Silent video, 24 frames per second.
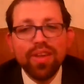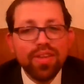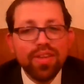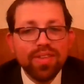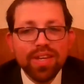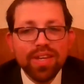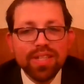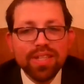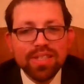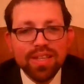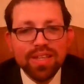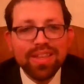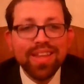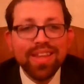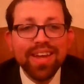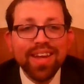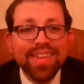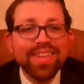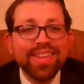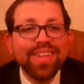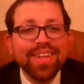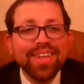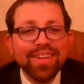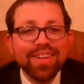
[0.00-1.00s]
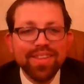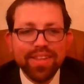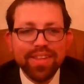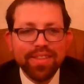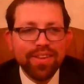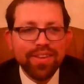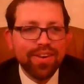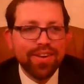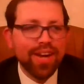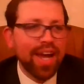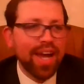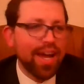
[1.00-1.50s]
it's a done deal in
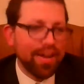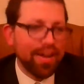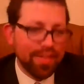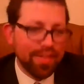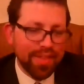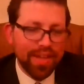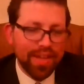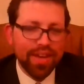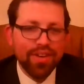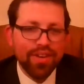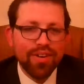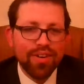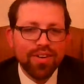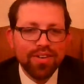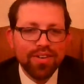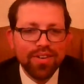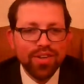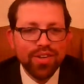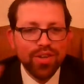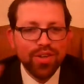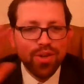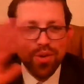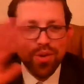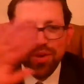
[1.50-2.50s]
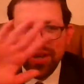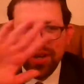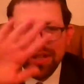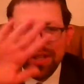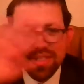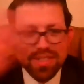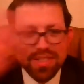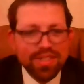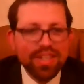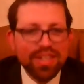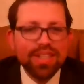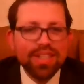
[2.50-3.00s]
their head. They are,
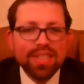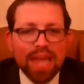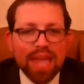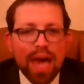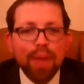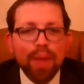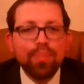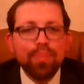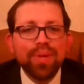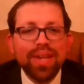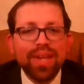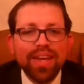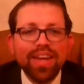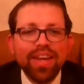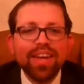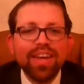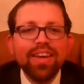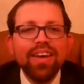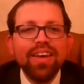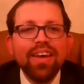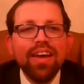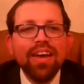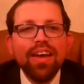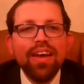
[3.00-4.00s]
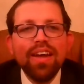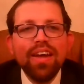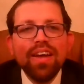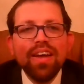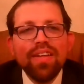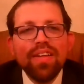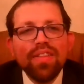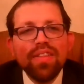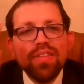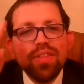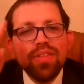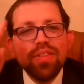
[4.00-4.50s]
it's happening.
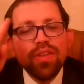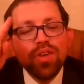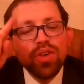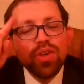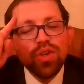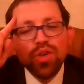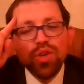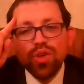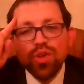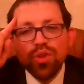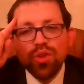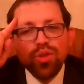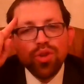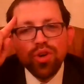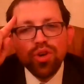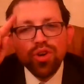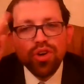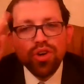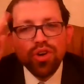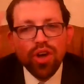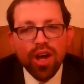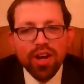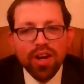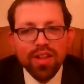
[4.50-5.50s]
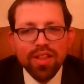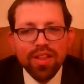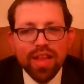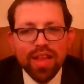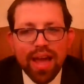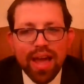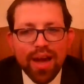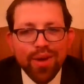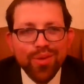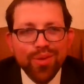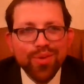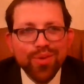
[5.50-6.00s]
They're not
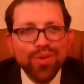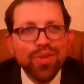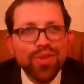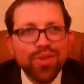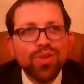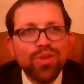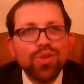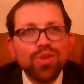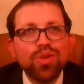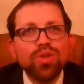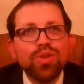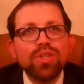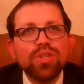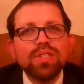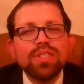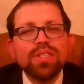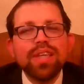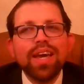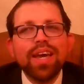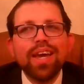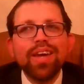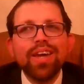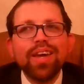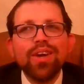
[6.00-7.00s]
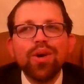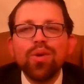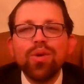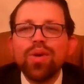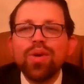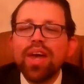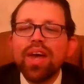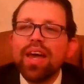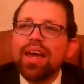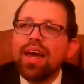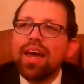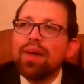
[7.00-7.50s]
allowed to say,
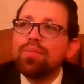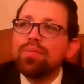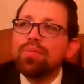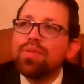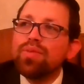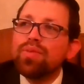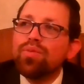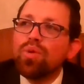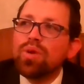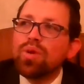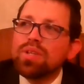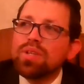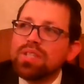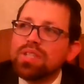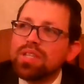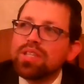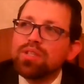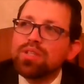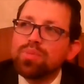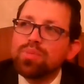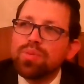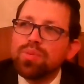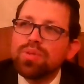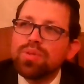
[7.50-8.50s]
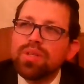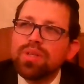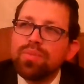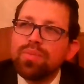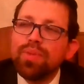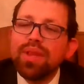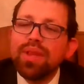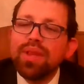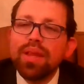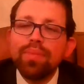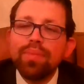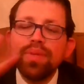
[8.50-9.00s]
okay, I'm divorcing this person,
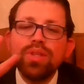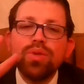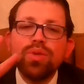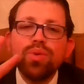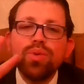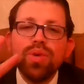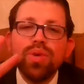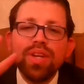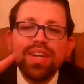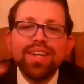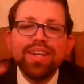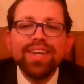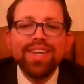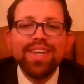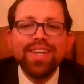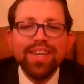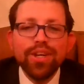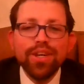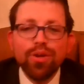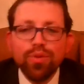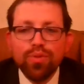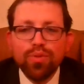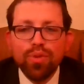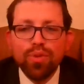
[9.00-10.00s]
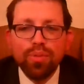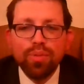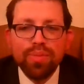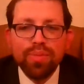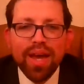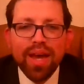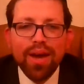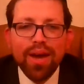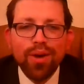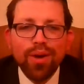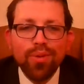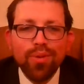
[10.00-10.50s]
but let me do it in a year from
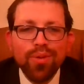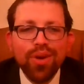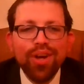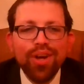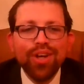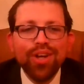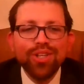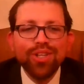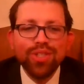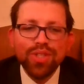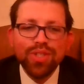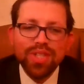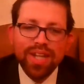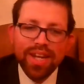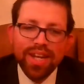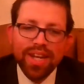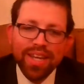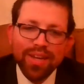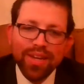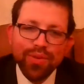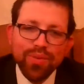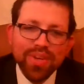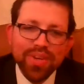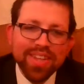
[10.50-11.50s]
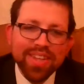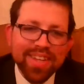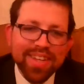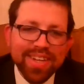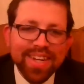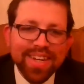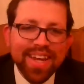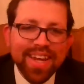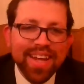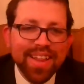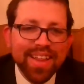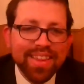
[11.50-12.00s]
now so that I can really
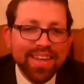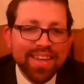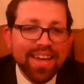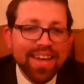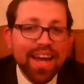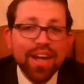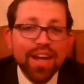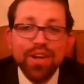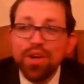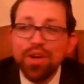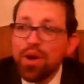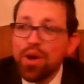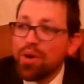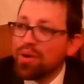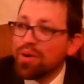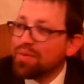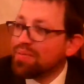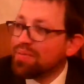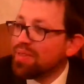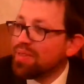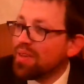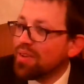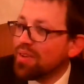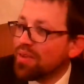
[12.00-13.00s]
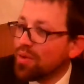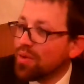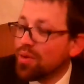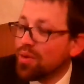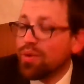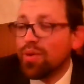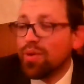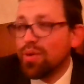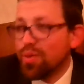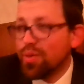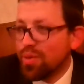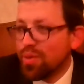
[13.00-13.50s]
nail the guy. No, if the
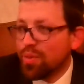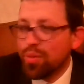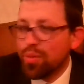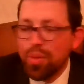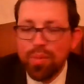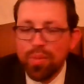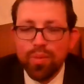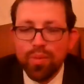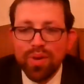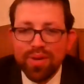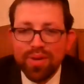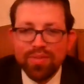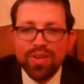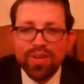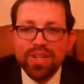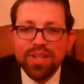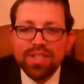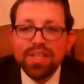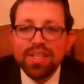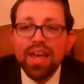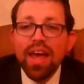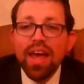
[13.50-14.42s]
or the whatever it is,